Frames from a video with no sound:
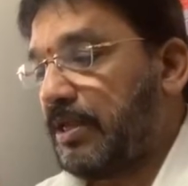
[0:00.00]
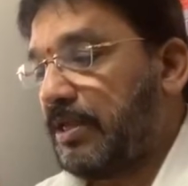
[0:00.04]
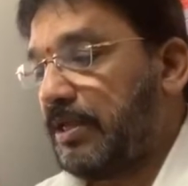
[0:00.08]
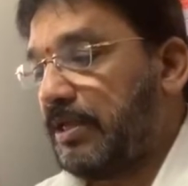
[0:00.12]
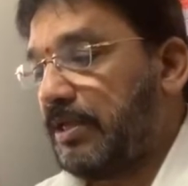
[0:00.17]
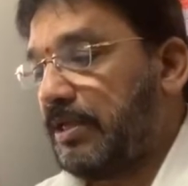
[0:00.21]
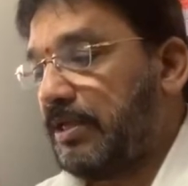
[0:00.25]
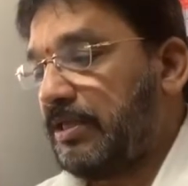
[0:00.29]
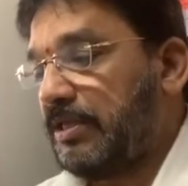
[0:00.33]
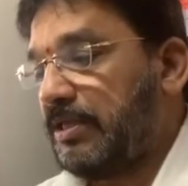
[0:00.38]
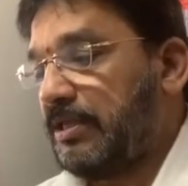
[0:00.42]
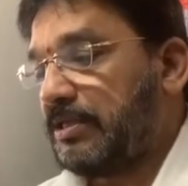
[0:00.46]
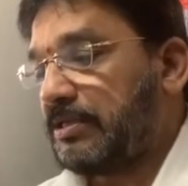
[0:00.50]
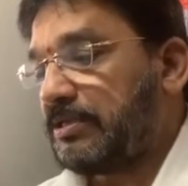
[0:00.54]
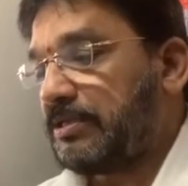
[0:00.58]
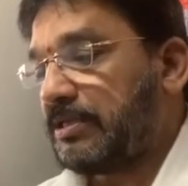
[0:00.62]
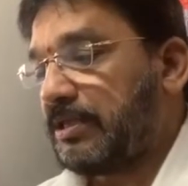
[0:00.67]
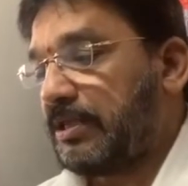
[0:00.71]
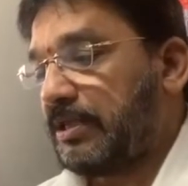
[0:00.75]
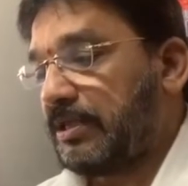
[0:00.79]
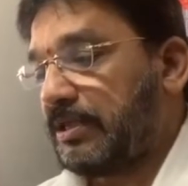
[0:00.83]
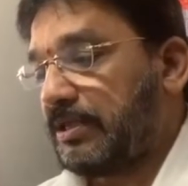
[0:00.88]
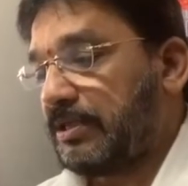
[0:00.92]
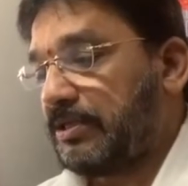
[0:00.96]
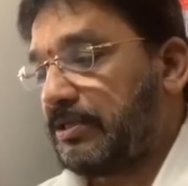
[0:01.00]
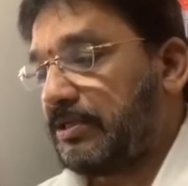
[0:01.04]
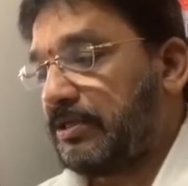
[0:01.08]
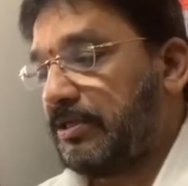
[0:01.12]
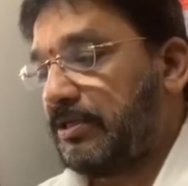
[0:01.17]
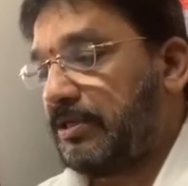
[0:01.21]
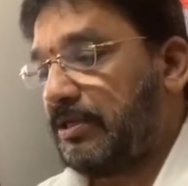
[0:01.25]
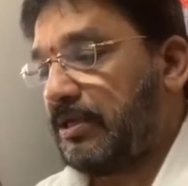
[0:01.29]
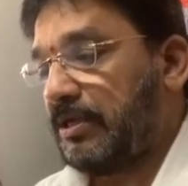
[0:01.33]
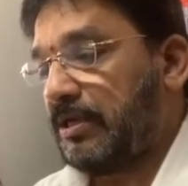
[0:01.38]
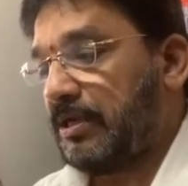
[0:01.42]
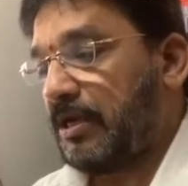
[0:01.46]
In this connection,
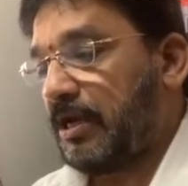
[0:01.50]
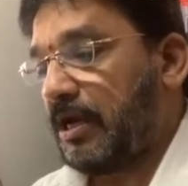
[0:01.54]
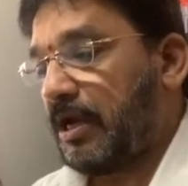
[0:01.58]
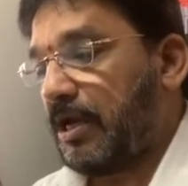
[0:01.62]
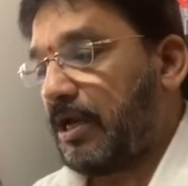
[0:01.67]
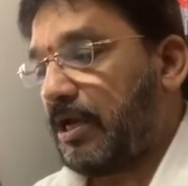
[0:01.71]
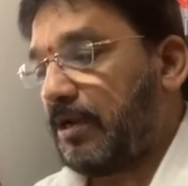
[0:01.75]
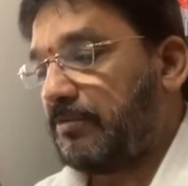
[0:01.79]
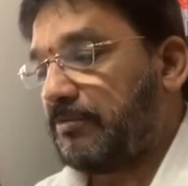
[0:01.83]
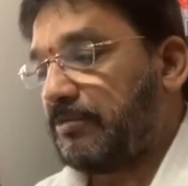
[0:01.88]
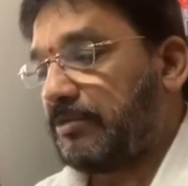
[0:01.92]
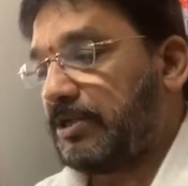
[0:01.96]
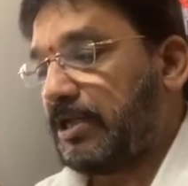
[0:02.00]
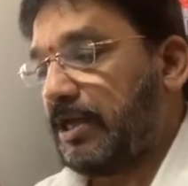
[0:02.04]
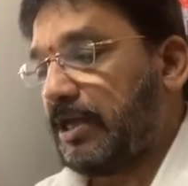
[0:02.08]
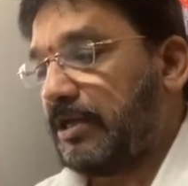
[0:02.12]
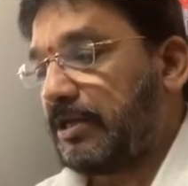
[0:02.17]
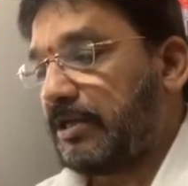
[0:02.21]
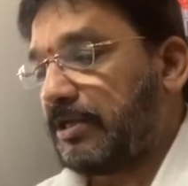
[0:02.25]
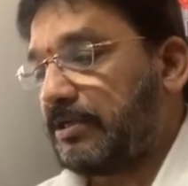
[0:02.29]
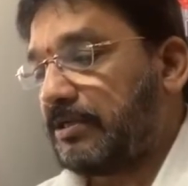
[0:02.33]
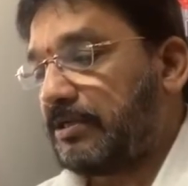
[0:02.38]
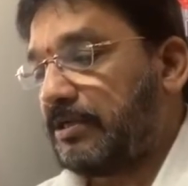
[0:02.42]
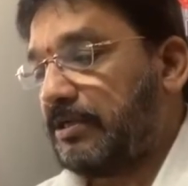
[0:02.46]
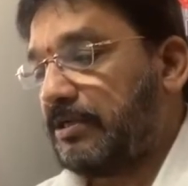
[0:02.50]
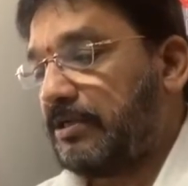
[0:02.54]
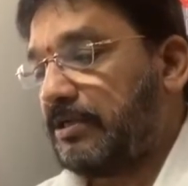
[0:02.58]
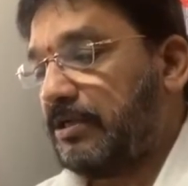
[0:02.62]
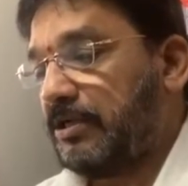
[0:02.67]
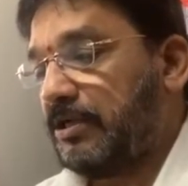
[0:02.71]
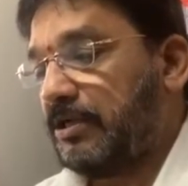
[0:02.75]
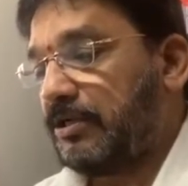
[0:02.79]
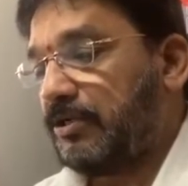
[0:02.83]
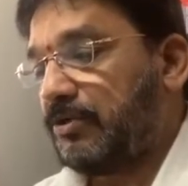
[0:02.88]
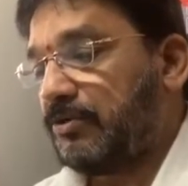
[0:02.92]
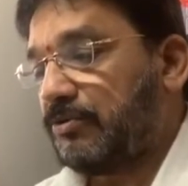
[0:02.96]
I am directed
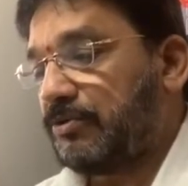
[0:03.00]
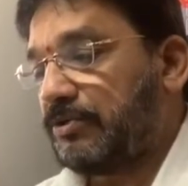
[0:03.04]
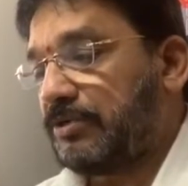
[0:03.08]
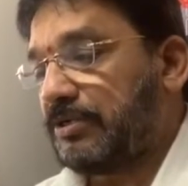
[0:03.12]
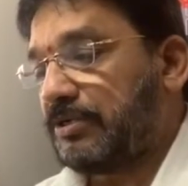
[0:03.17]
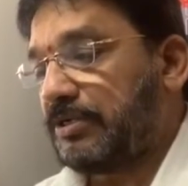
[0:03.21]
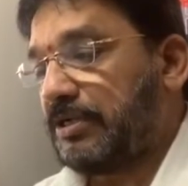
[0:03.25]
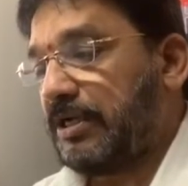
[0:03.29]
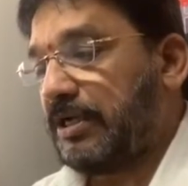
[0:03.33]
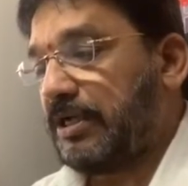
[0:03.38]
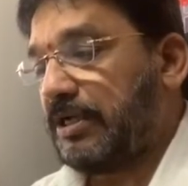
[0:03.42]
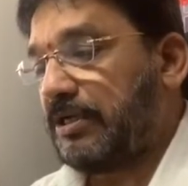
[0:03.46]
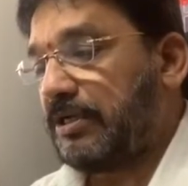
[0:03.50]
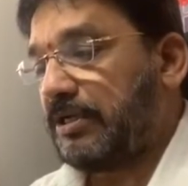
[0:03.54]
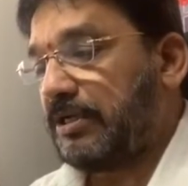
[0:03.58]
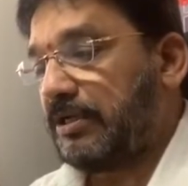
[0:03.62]
to state